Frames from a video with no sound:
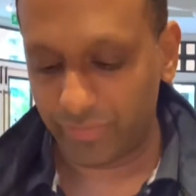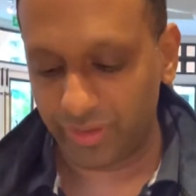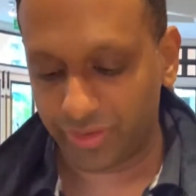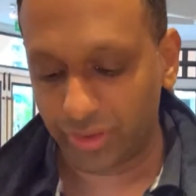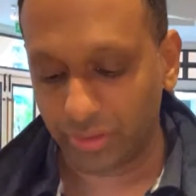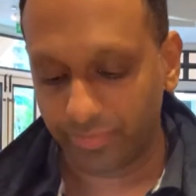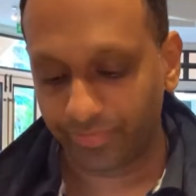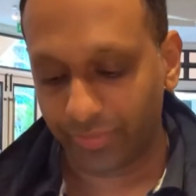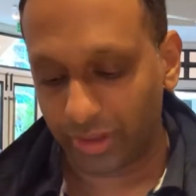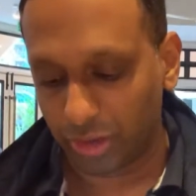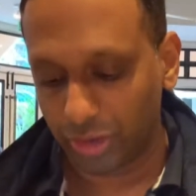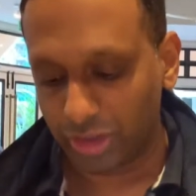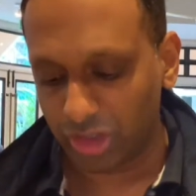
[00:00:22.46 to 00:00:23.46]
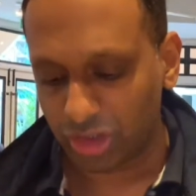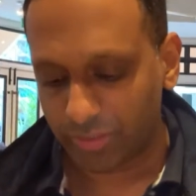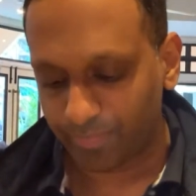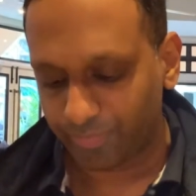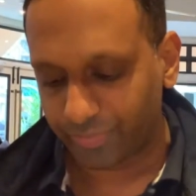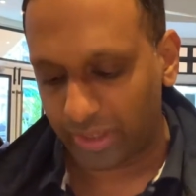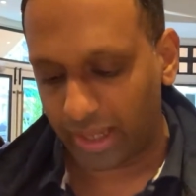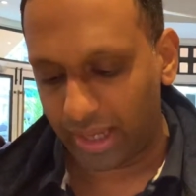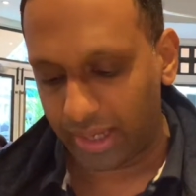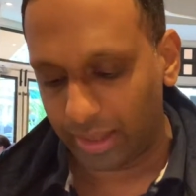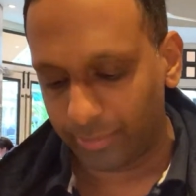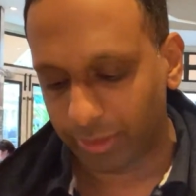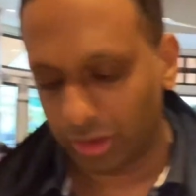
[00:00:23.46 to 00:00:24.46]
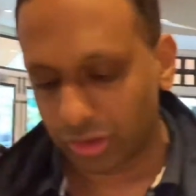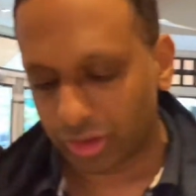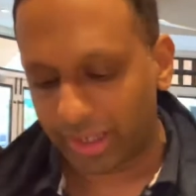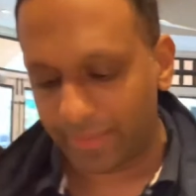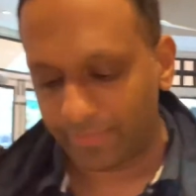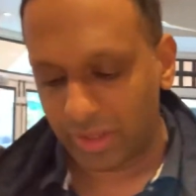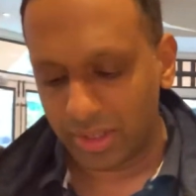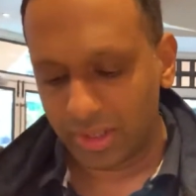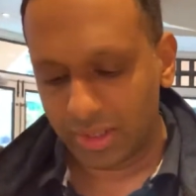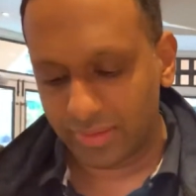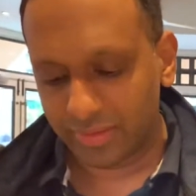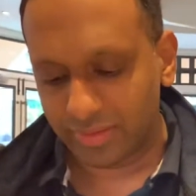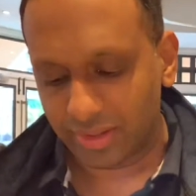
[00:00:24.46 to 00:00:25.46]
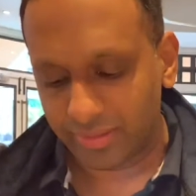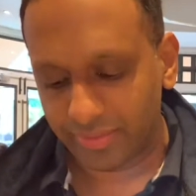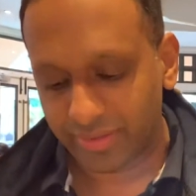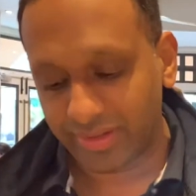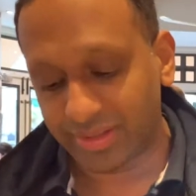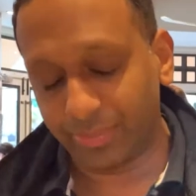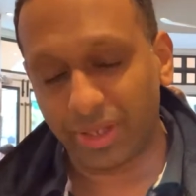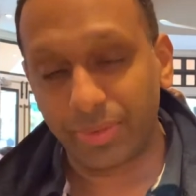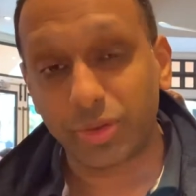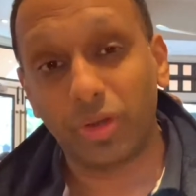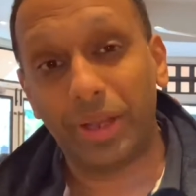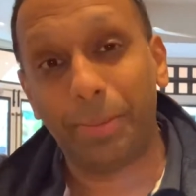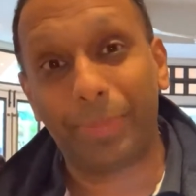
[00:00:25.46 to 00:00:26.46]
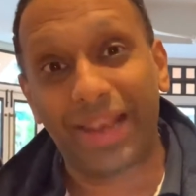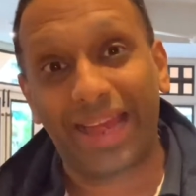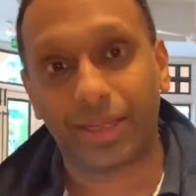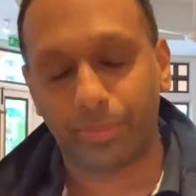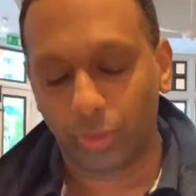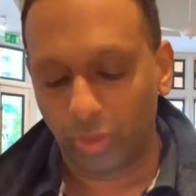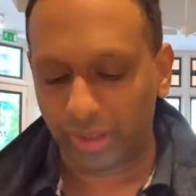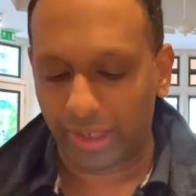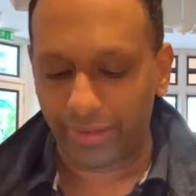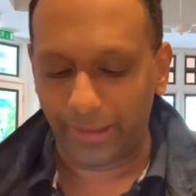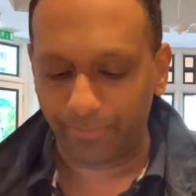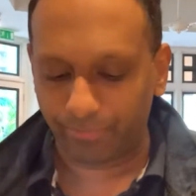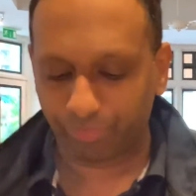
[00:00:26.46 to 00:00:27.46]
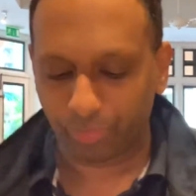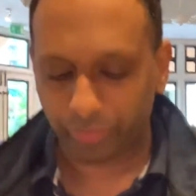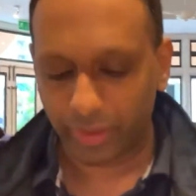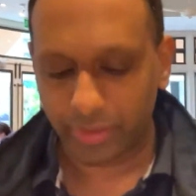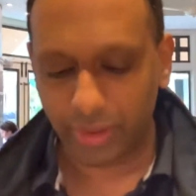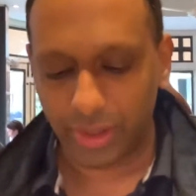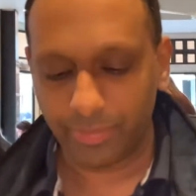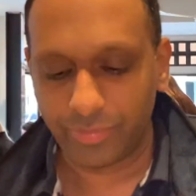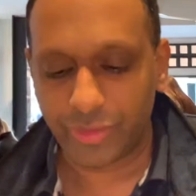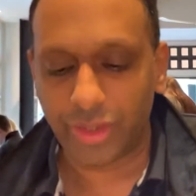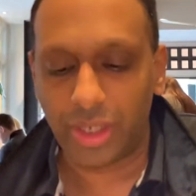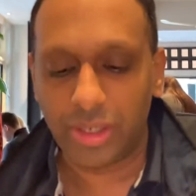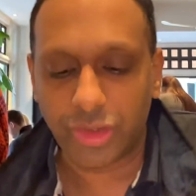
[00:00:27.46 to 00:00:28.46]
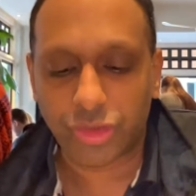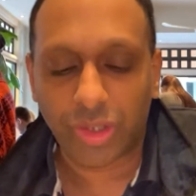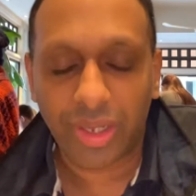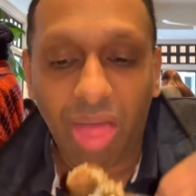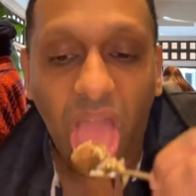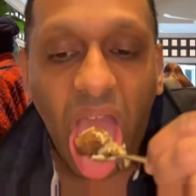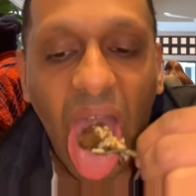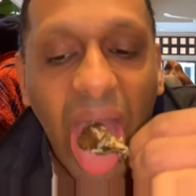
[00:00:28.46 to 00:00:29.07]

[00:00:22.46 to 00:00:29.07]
it's still a good dish, and I'm going to try it. They sometimes call it black pork curry, um, so let's try it.